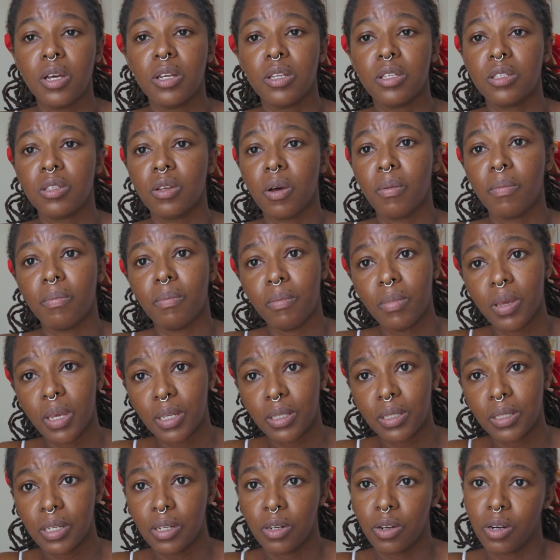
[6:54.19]

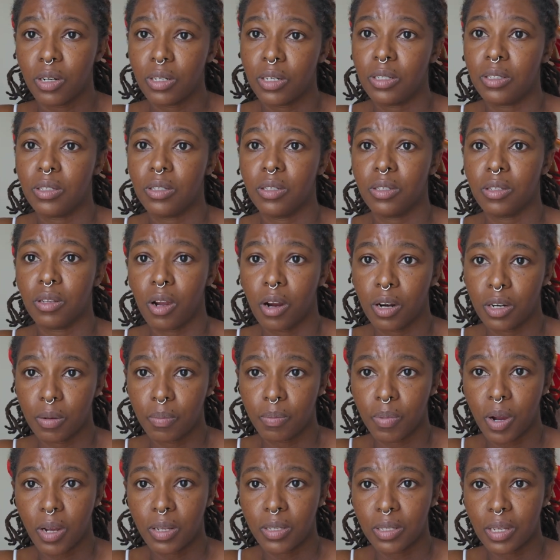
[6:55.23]
submit in order to start the
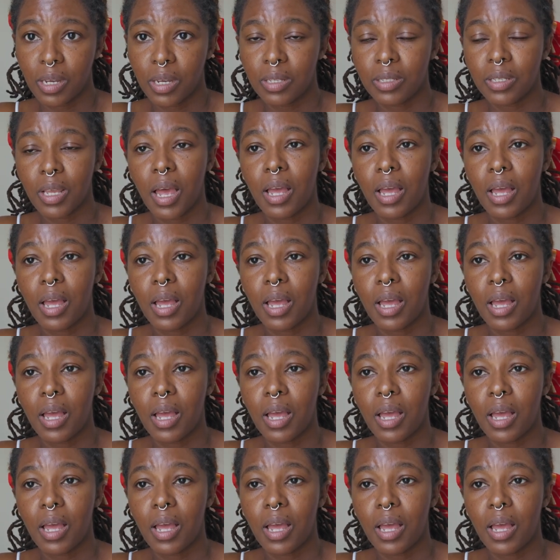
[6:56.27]
process.